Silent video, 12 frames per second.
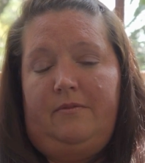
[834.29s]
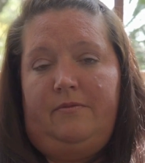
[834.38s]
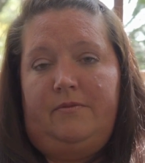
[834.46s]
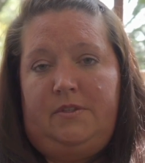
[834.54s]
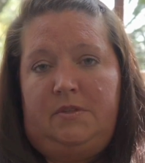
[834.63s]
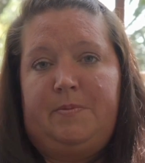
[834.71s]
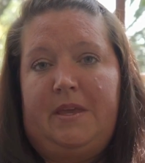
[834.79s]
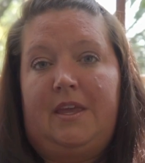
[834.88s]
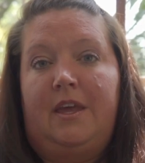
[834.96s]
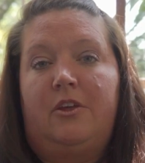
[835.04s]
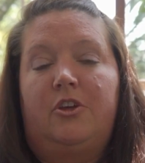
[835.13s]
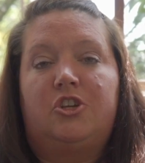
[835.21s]
speak
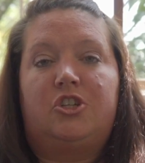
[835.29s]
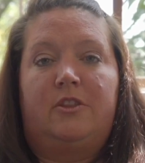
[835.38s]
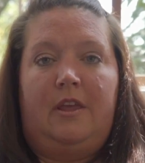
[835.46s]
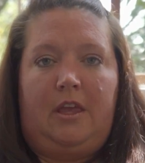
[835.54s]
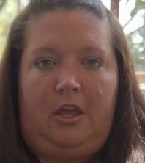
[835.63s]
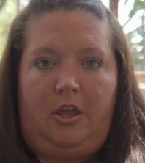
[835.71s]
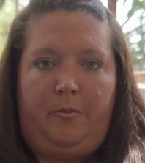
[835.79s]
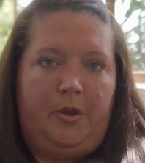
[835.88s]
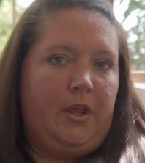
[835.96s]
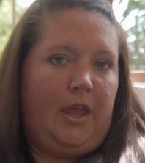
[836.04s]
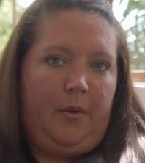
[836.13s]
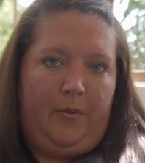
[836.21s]
English and they can
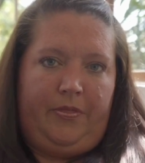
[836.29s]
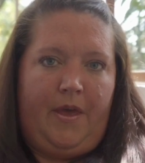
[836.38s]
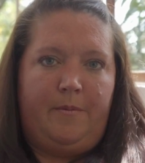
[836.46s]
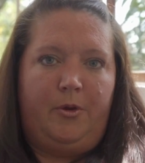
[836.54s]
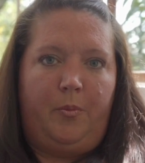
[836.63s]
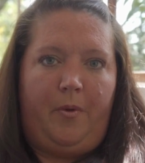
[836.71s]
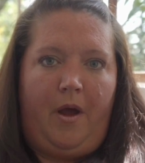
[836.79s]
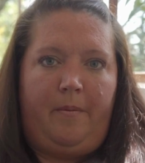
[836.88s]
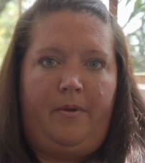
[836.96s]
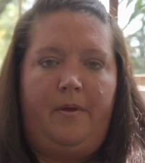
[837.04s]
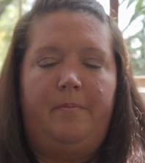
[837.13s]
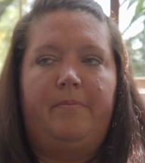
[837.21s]
communicate with them no
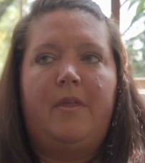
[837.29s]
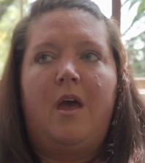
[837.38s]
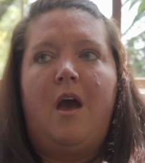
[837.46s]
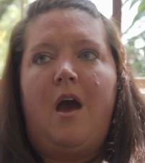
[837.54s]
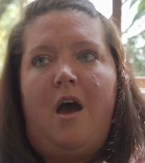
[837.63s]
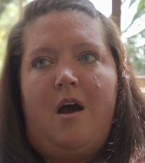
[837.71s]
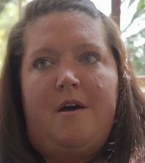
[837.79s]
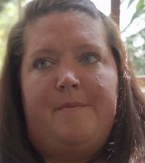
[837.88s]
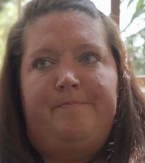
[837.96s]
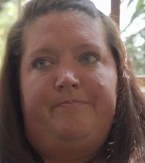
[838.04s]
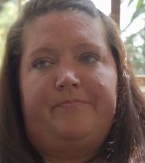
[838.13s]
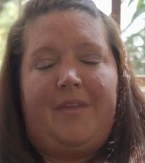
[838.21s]
problem.
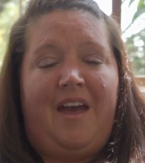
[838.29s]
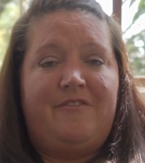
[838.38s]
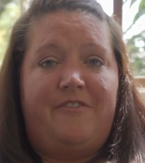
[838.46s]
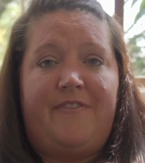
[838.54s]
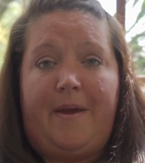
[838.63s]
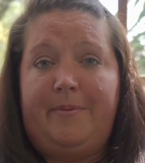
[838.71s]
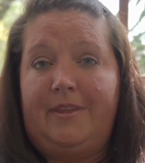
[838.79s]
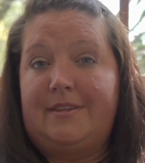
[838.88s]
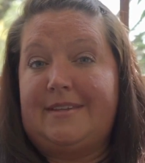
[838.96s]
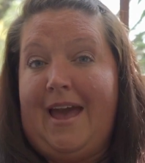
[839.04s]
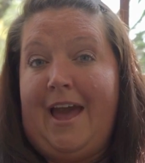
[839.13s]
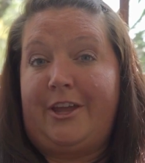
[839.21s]
I have a fabulous
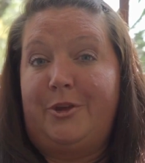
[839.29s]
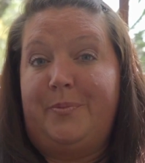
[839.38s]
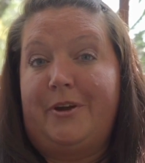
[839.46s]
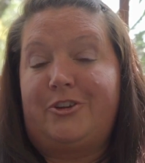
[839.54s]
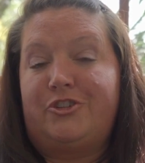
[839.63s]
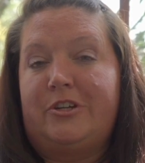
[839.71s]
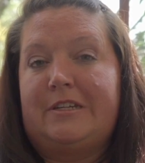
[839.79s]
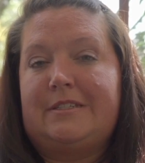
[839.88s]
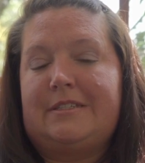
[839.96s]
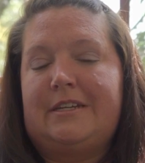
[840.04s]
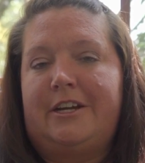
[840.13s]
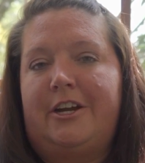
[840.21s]

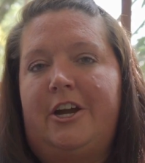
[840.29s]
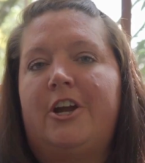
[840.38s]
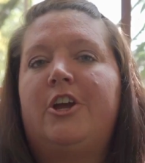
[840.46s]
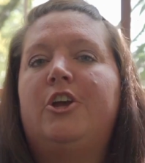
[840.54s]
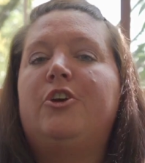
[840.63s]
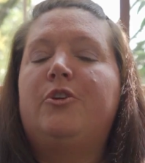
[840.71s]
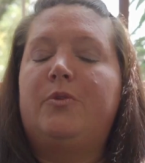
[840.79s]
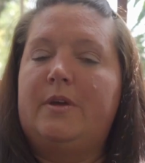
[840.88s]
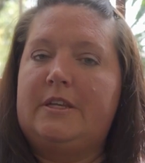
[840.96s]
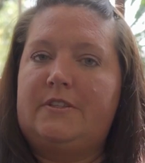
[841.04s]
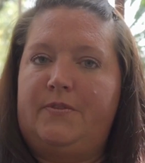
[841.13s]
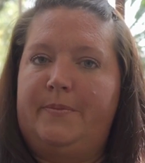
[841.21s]
acupuncturist here who
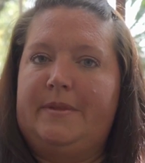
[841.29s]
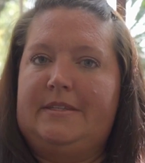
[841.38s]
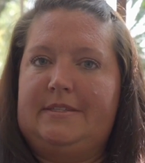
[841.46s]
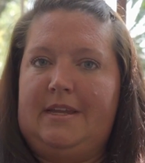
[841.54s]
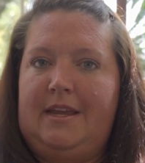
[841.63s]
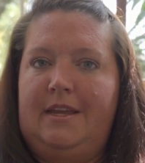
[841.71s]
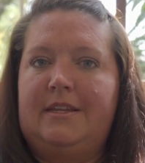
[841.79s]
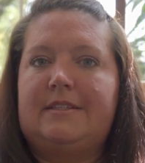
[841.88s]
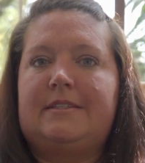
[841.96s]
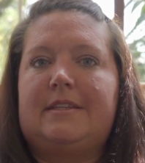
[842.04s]
is from the States.